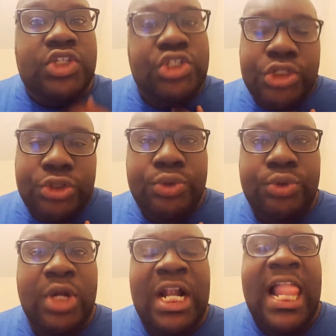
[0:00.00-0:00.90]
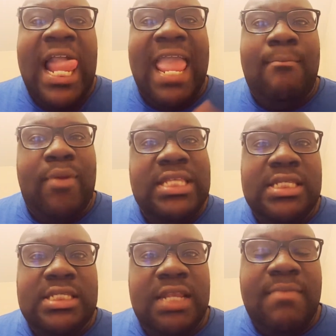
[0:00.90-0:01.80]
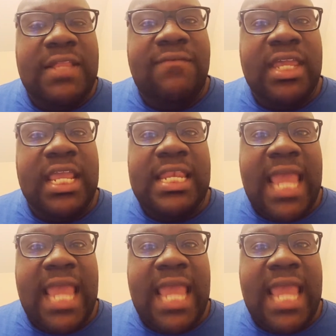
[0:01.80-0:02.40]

shoe and breaks into the motherfucking